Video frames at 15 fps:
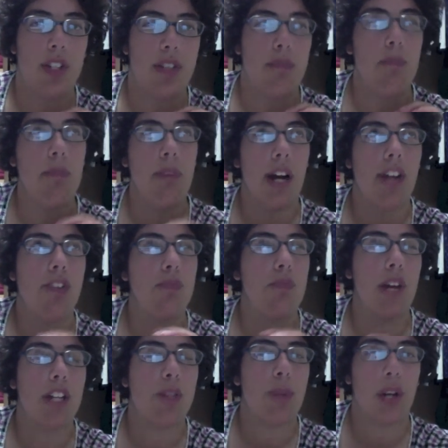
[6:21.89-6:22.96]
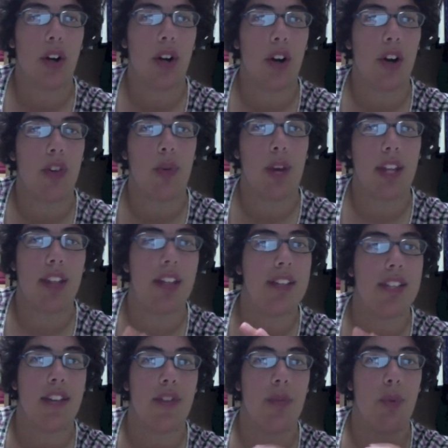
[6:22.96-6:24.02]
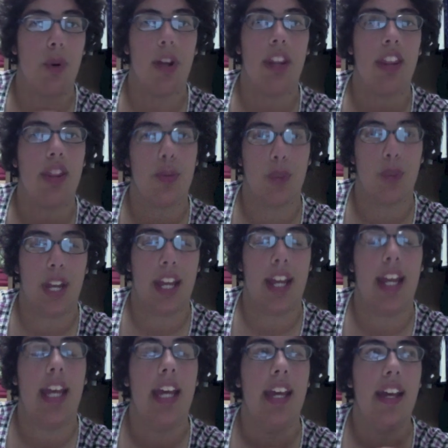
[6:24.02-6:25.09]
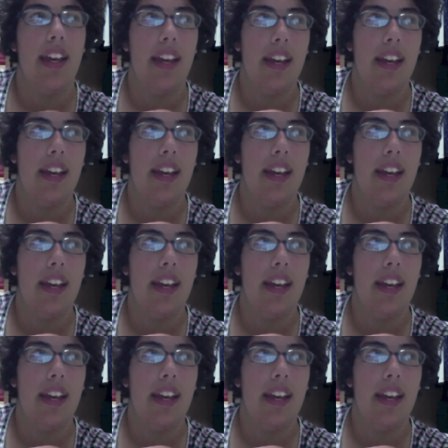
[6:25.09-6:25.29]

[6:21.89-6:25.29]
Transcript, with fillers: which is much, much bigger earthquake than a 7.3.